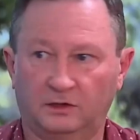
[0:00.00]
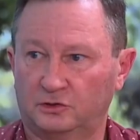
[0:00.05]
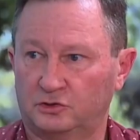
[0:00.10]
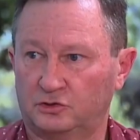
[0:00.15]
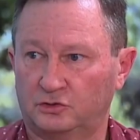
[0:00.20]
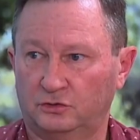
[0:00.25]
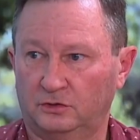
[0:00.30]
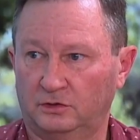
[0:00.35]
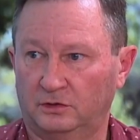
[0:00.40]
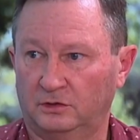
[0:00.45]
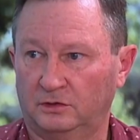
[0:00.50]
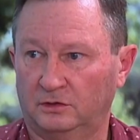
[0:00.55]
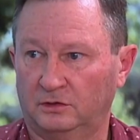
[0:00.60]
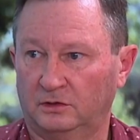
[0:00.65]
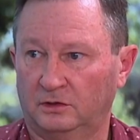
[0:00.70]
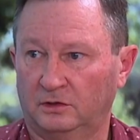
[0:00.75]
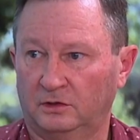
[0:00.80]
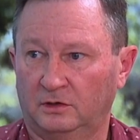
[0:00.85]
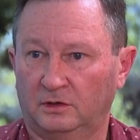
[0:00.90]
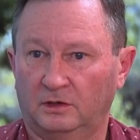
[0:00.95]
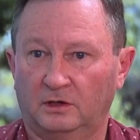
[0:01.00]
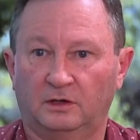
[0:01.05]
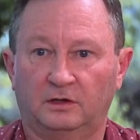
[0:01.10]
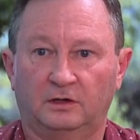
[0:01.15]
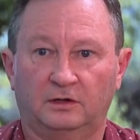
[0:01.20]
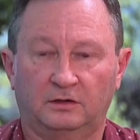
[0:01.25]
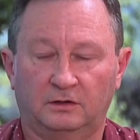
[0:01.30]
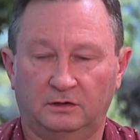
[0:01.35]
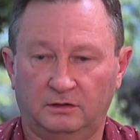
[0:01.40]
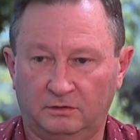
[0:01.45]
and chewing,
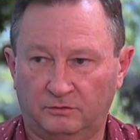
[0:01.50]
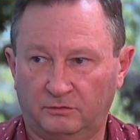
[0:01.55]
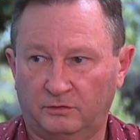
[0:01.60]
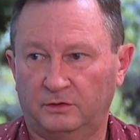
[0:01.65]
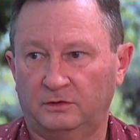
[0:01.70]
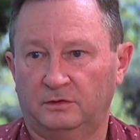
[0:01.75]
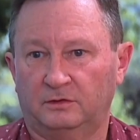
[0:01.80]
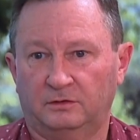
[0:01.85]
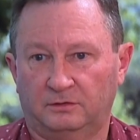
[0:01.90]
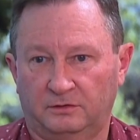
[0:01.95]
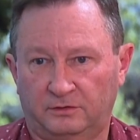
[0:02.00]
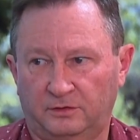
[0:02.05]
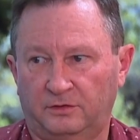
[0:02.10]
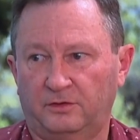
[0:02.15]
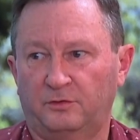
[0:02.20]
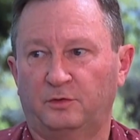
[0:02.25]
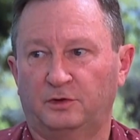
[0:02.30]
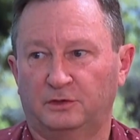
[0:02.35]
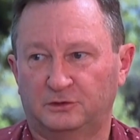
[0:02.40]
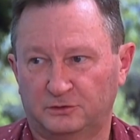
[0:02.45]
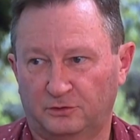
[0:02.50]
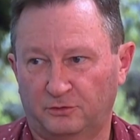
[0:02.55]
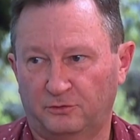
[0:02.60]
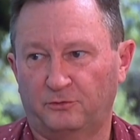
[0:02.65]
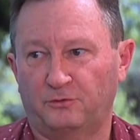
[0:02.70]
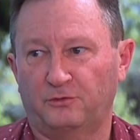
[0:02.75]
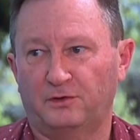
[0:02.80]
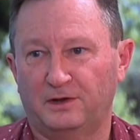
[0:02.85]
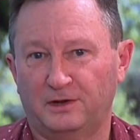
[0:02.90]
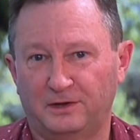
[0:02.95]
and thoroughbreds are
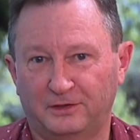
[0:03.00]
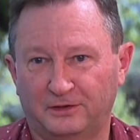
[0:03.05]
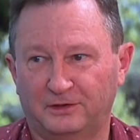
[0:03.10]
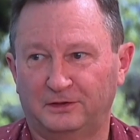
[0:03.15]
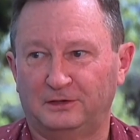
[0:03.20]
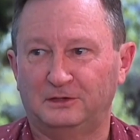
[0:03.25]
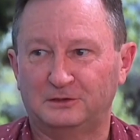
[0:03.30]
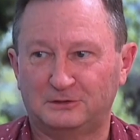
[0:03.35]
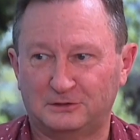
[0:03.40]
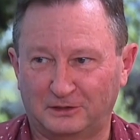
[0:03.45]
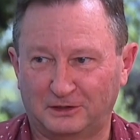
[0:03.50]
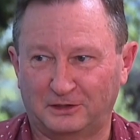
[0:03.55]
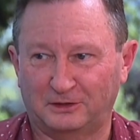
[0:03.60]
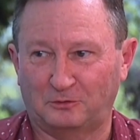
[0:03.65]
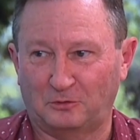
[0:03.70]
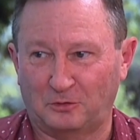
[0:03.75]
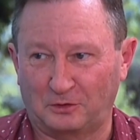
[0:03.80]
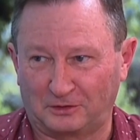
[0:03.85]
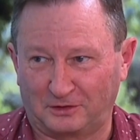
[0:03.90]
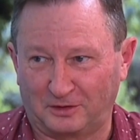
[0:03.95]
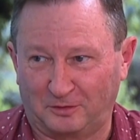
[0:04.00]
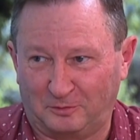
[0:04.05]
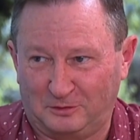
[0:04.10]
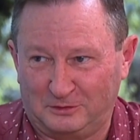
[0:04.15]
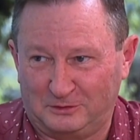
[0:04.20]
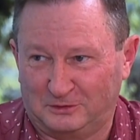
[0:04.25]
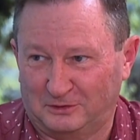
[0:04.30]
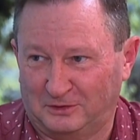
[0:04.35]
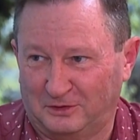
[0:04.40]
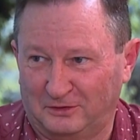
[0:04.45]
really, they're easy to get worked up,
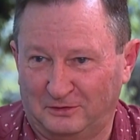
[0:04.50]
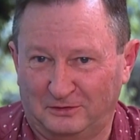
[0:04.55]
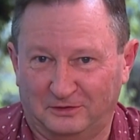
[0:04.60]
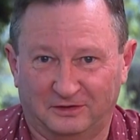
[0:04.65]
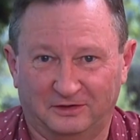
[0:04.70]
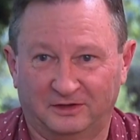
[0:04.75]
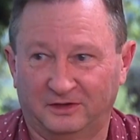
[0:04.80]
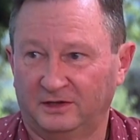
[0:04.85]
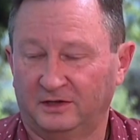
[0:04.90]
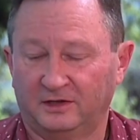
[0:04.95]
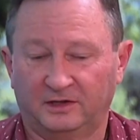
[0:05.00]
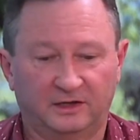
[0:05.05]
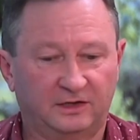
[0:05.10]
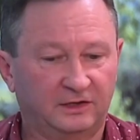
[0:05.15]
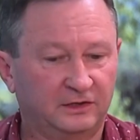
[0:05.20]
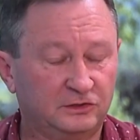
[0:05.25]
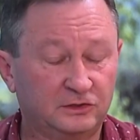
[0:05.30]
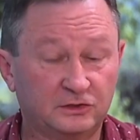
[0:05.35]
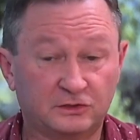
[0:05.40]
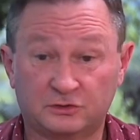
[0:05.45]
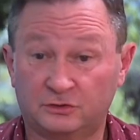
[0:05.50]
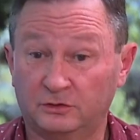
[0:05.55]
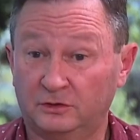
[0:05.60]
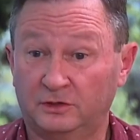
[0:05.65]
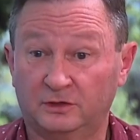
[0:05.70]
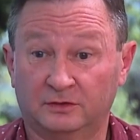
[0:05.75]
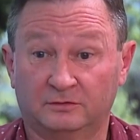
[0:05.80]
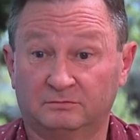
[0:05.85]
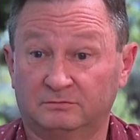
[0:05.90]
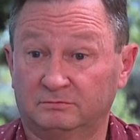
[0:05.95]
as you know. And it just stood
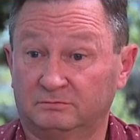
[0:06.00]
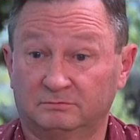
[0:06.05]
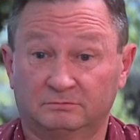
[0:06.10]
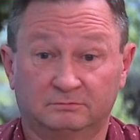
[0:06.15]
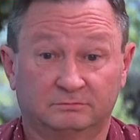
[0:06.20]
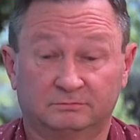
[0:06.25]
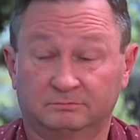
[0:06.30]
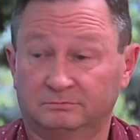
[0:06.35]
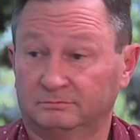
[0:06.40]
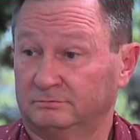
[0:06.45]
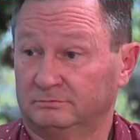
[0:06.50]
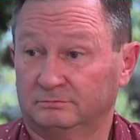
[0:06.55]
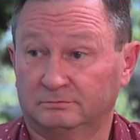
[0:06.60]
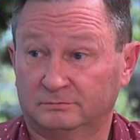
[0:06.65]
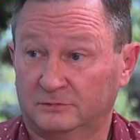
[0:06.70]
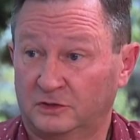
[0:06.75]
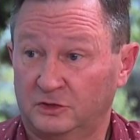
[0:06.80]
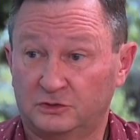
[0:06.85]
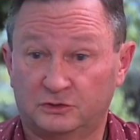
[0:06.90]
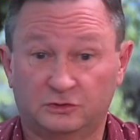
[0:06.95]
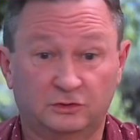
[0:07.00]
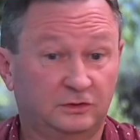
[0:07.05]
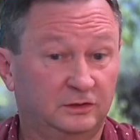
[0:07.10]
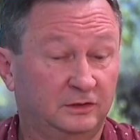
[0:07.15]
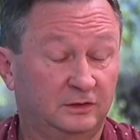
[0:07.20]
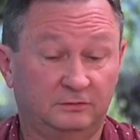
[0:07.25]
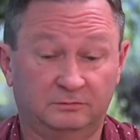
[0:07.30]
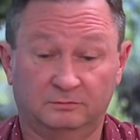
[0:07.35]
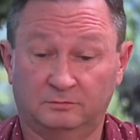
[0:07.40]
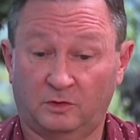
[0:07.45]

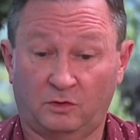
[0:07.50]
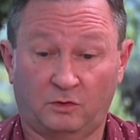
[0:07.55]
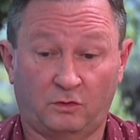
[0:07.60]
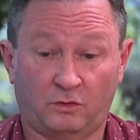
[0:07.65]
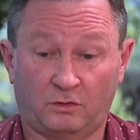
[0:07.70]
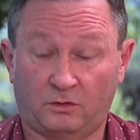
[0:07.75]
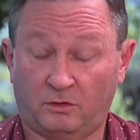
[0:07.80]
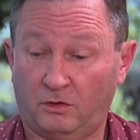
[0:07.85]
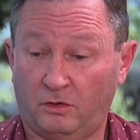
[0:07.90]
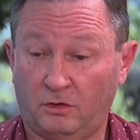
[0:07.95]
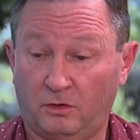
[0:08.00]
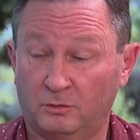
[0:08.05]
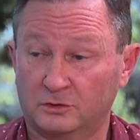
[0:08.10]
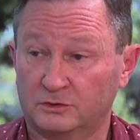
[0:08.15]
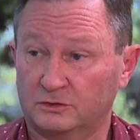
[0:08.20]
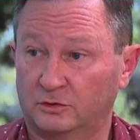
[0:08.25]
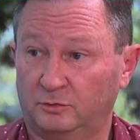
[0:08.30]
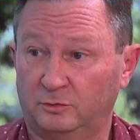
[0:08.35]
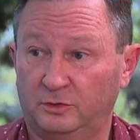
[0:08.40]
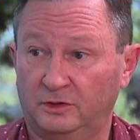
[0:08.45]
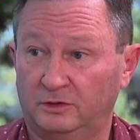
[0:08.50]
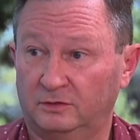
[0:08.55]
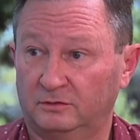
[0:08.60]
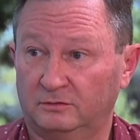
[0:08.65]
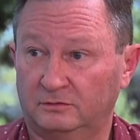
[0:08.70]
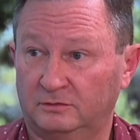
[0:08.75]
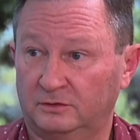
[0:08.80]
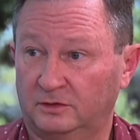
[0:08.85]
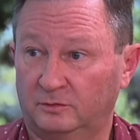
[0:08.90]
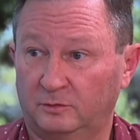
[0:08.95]
there, calm as could be,
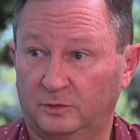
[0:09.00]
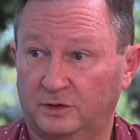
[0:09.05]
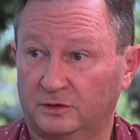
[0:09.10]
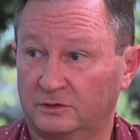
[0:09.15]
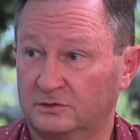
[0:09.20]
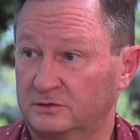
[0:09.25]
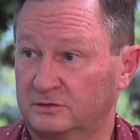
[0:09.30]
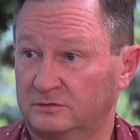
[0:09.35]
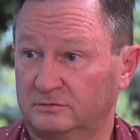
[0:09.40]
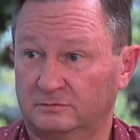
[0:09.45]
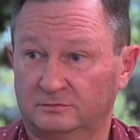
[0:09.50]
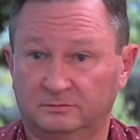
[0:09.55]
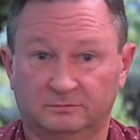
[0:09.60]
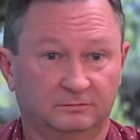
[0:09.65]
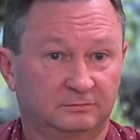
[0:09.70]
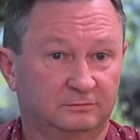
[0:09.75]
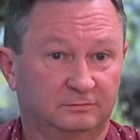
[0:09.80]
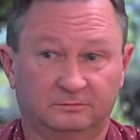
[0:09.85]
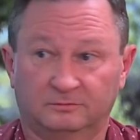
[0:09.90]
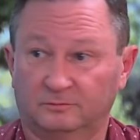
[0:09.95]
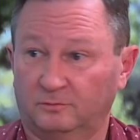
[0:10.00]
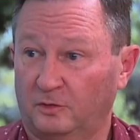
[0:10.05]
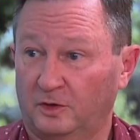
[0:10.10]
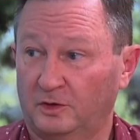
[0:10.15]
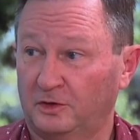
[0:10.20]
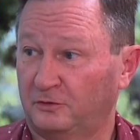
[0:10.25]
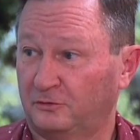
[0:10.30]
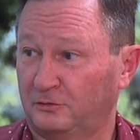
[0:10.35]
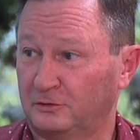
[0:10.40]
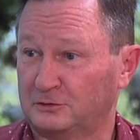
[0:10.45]
within minutes,
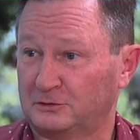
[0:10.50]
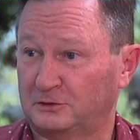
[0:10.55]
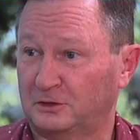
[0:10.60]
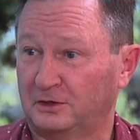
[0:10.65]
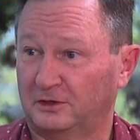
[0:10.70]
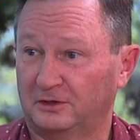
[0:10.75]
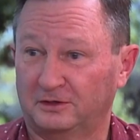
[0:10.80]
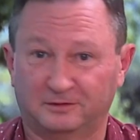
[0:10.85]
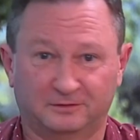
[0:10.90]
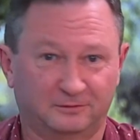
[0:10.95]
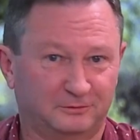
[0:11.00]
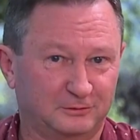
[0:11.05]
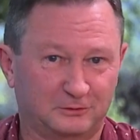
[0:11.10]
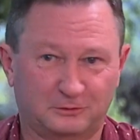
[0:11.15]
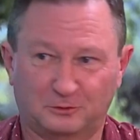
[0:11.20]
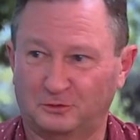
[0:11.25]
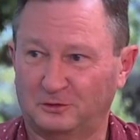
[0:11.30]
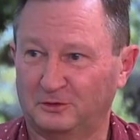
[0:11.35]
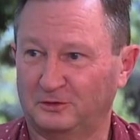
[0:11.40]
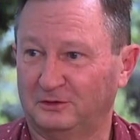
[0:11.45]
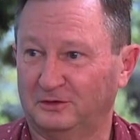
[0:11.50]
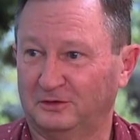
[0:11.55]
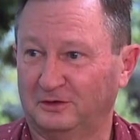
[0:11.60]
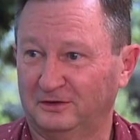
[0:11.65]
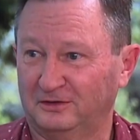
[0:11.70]
waited for its dinner, it was all good,